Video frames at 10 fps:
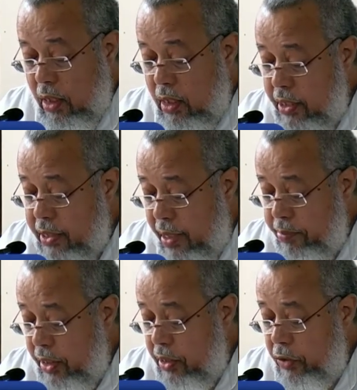This
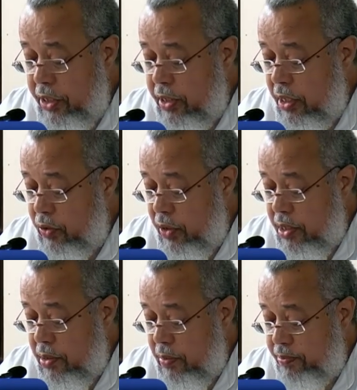happened in the recent
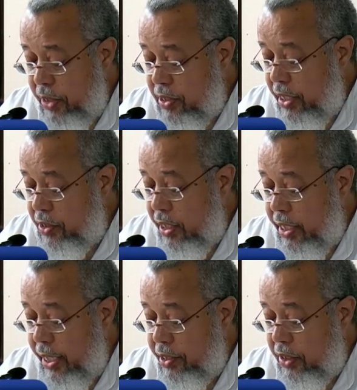US presidential
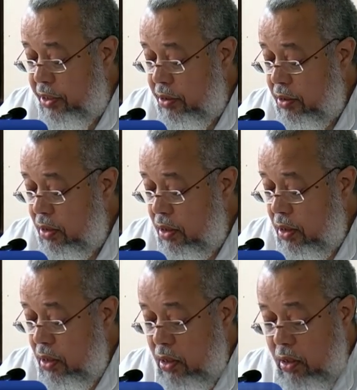election,
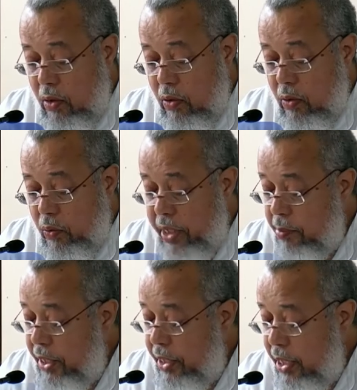when the
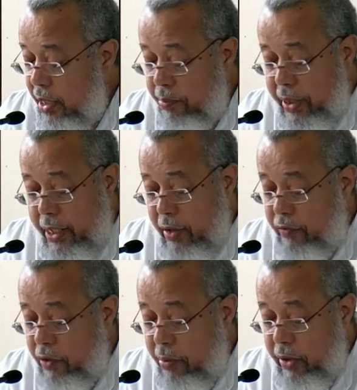media empire of
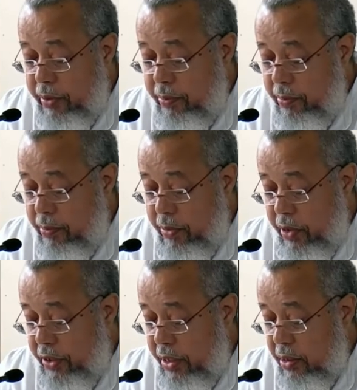Robert
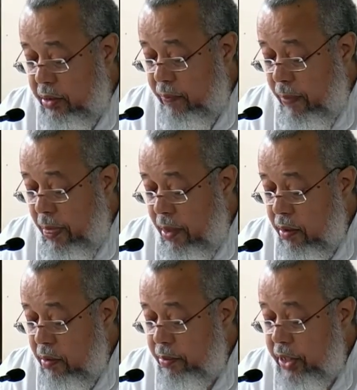Murdoch
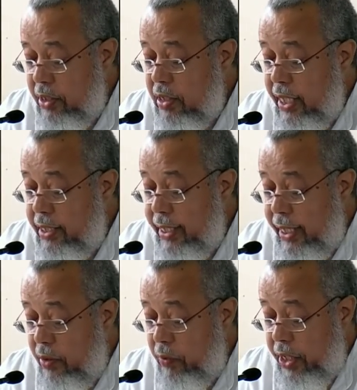put its
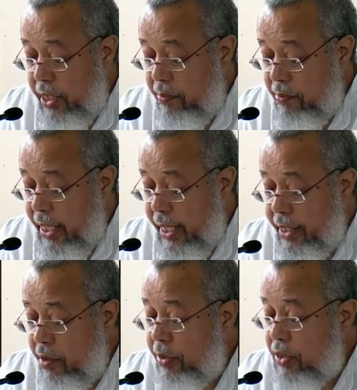entire weight behind
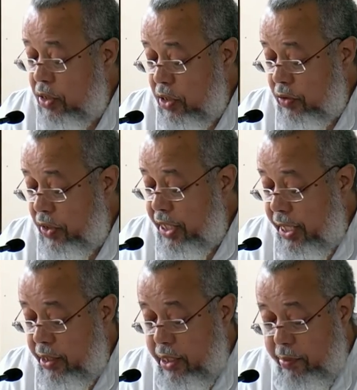the opposition to
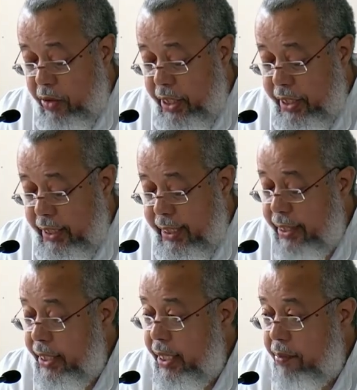then Democratic
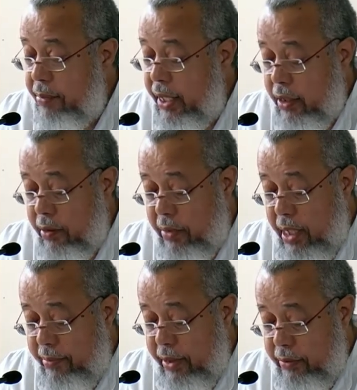candidate Barack
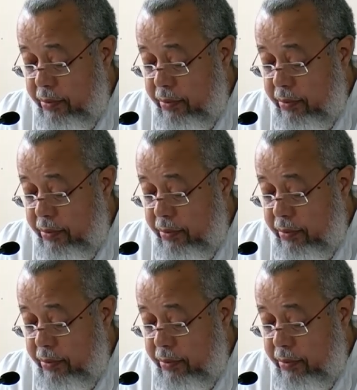Obama.